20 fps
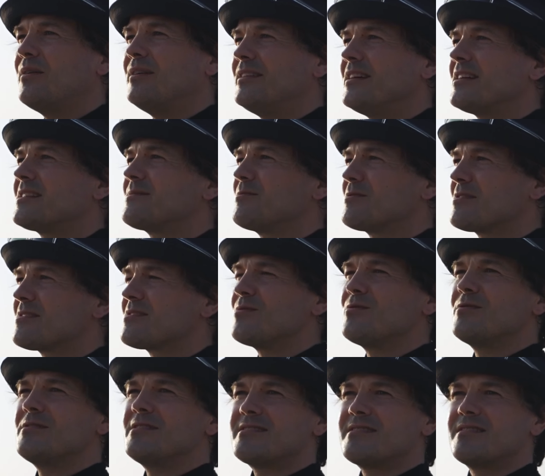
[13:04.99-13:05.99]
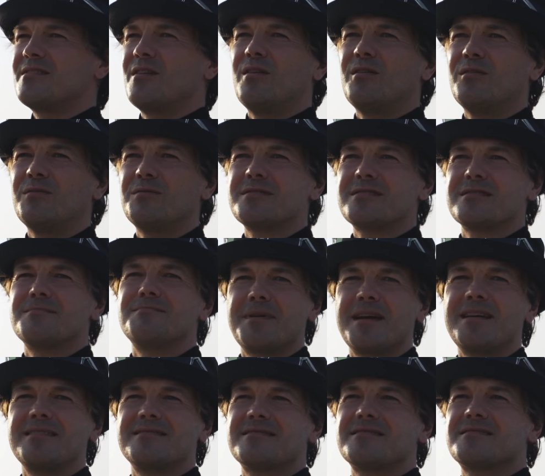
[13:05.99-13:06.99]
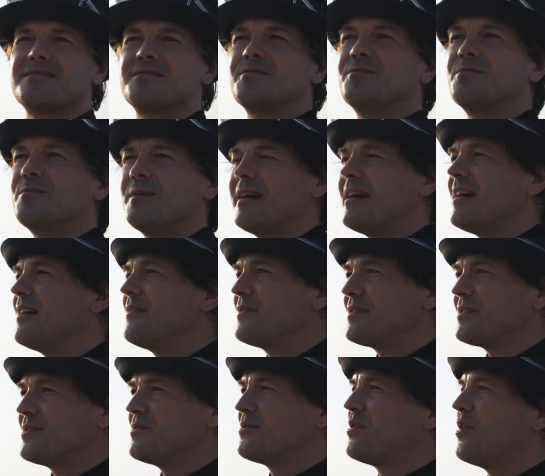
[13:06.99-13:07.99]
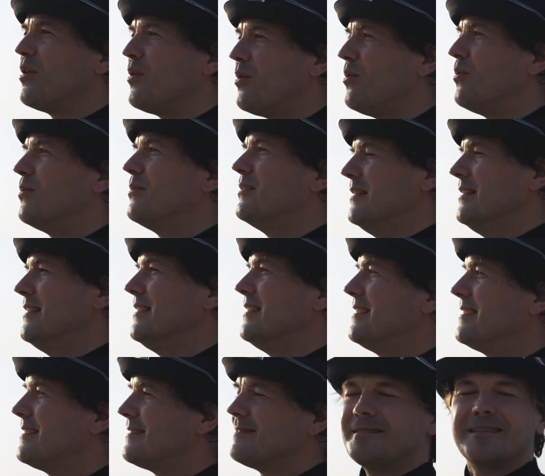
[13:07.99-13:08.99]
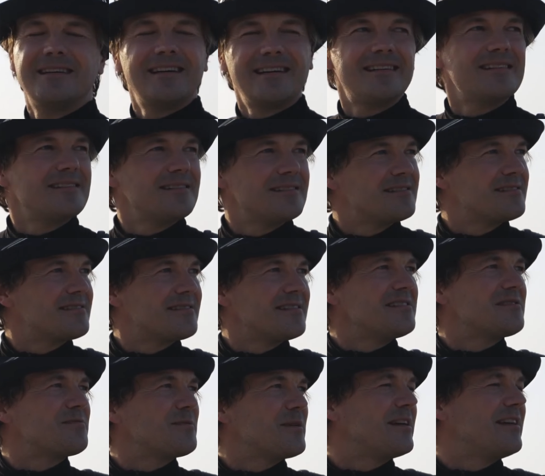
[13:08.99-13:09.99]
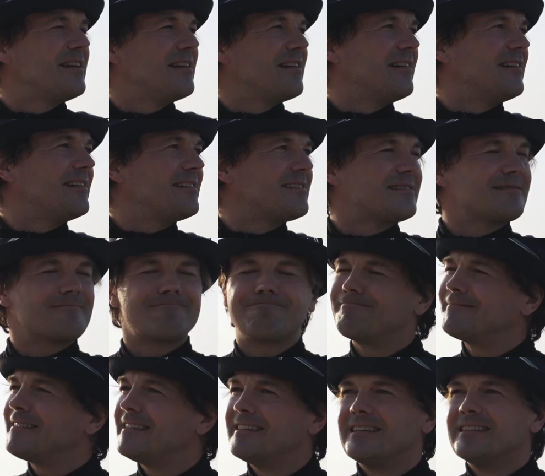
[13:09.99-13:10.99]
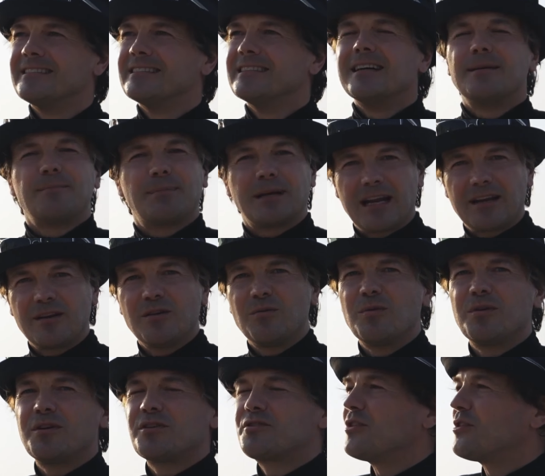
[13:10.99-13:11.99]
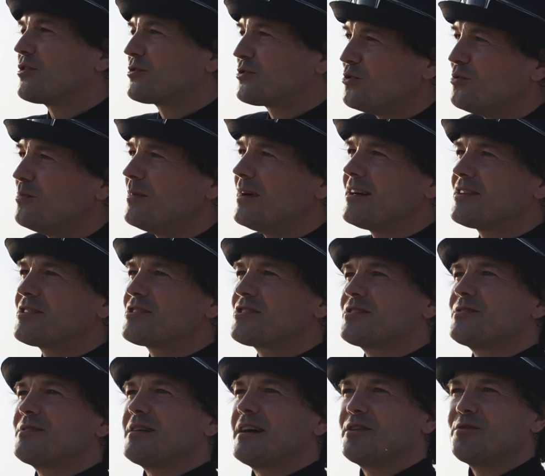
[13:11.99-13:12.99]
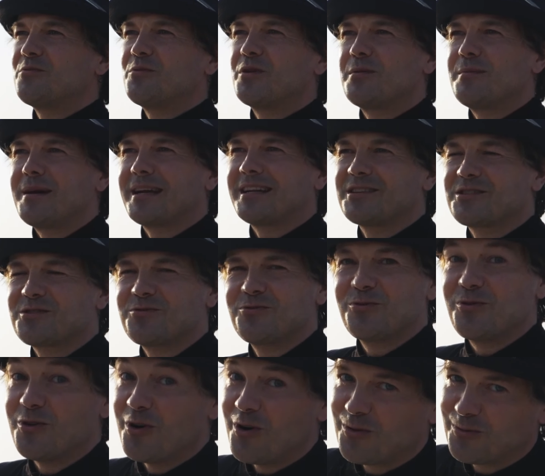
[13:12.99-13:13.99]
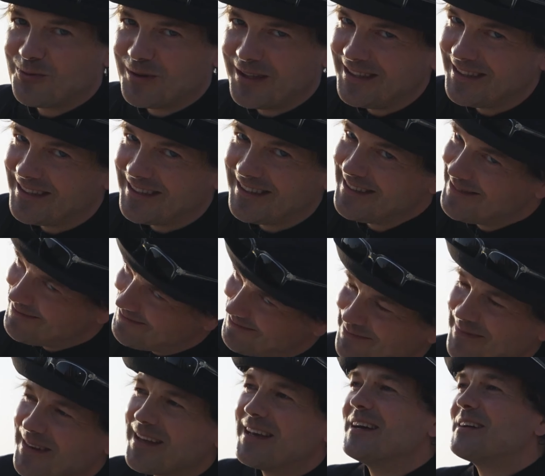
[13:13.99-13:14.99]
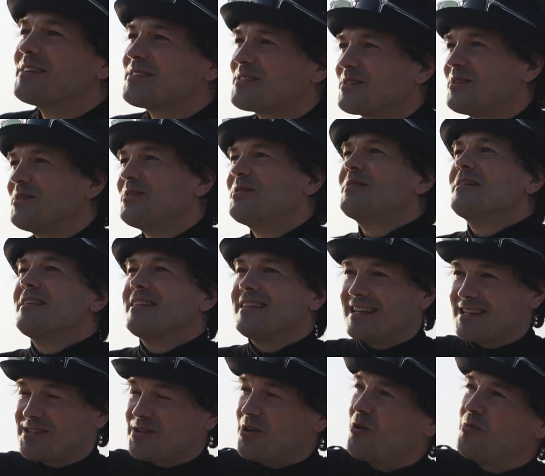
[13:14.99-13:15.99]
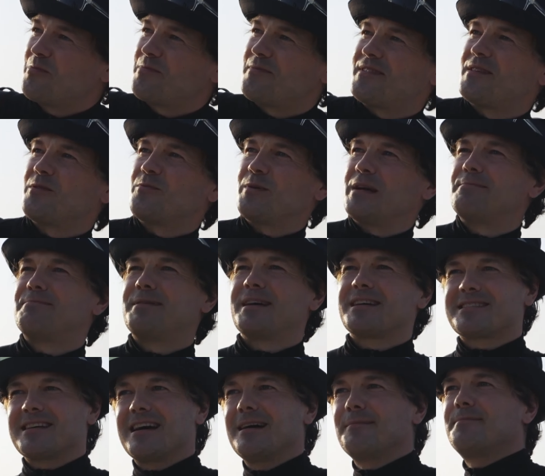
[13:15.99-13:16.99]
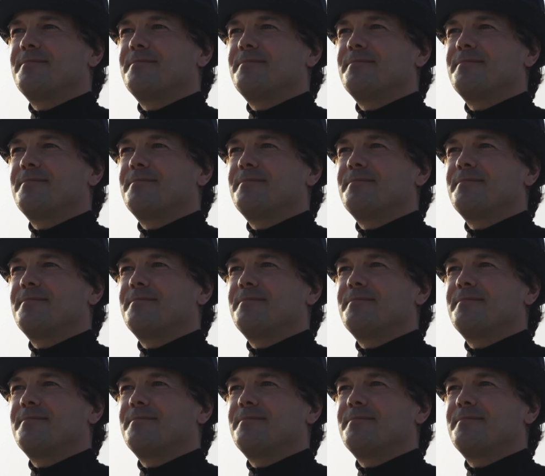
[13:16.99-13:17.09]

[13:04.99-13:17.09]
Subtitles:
And that's what Seoul is. It always amazes you wherever you go. Since we're here, but I don't want to talk too much. I don't want to make this too long-winded. So let's hope the wind picks up